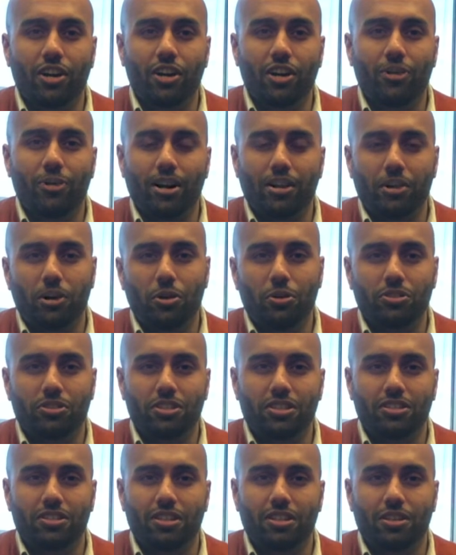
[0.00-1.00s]
throughout the whole
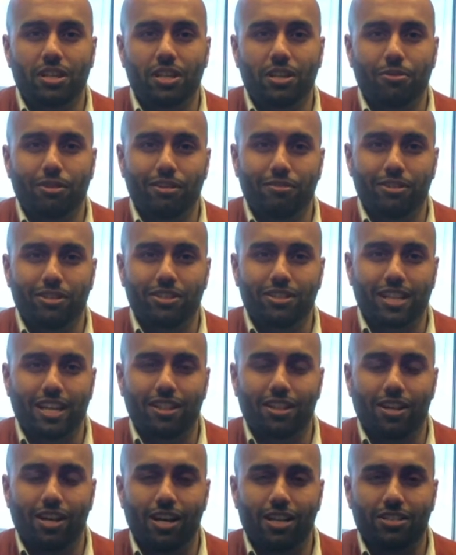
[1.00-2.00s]
season. we, we took
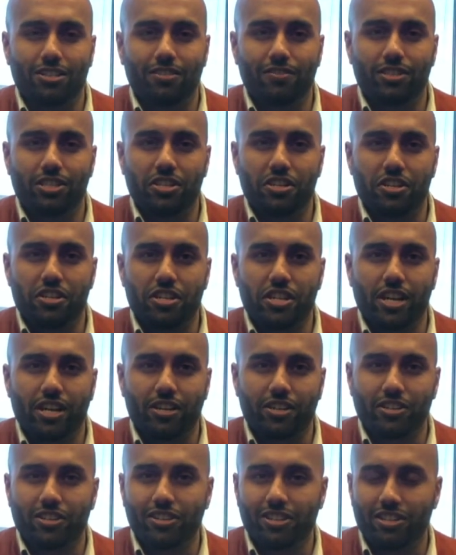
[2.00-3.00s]
that loss to Virginia
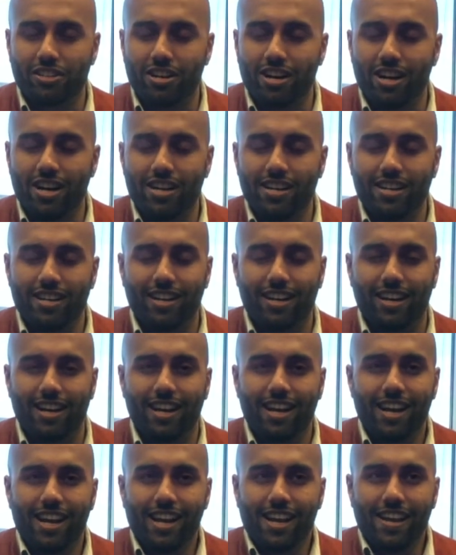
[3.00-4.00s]
Tech early on.
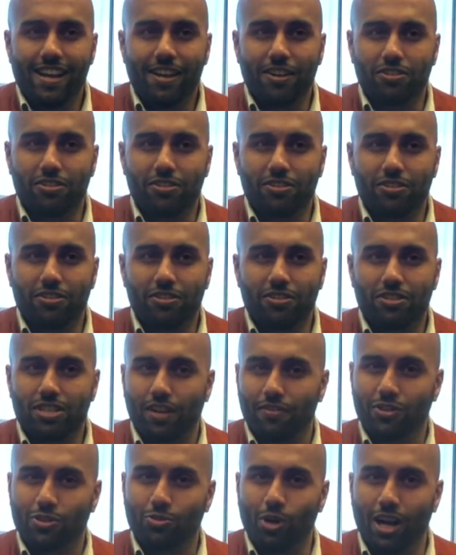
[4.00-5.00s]
Uh, it was tough
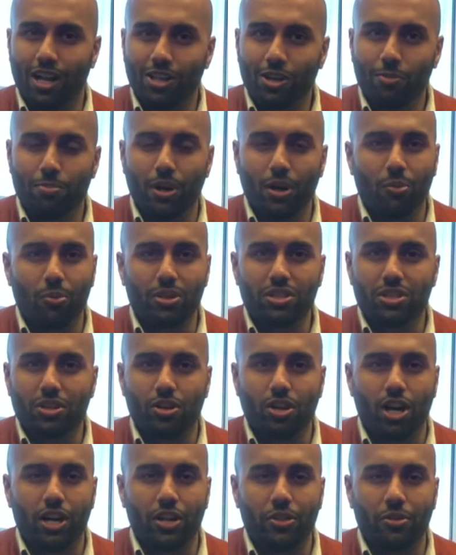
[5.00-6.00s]
to swallow, but we
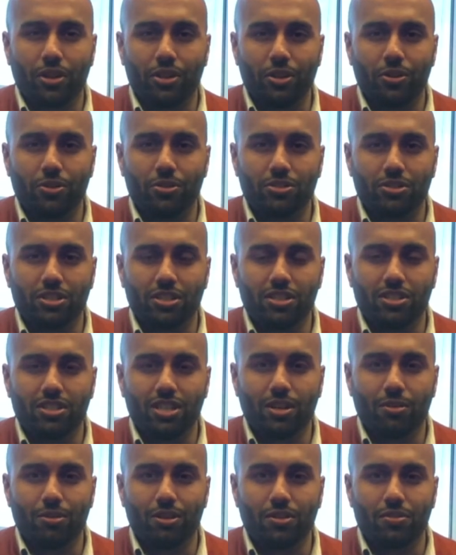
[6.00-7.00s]
showed heart throughout the whole
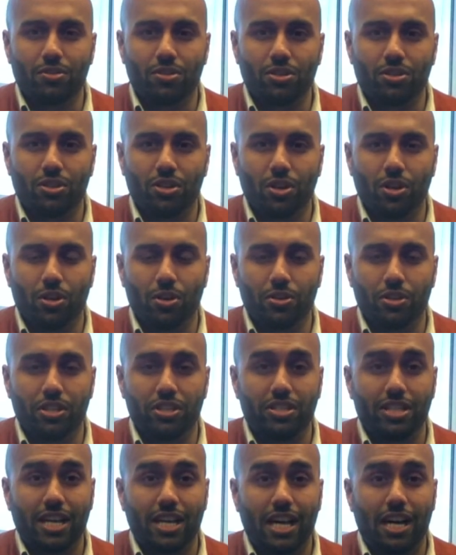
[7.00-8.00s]
season. We showed
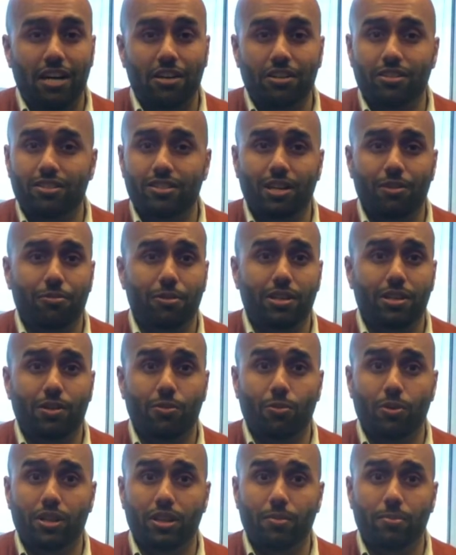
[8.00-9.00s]
the doubters that we could
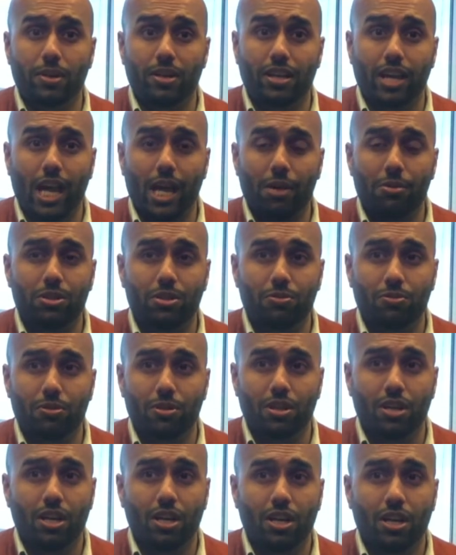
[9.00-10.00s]
win the big games.
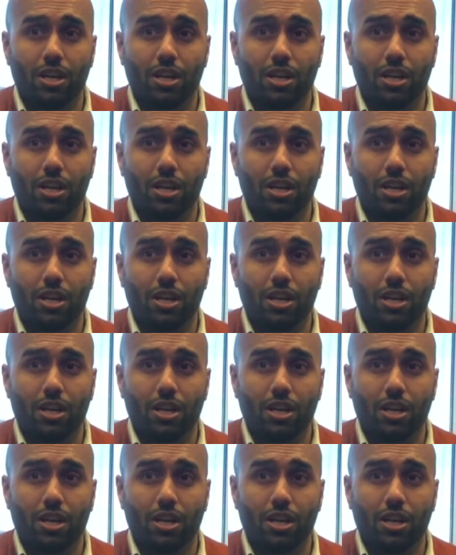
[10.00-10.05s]
We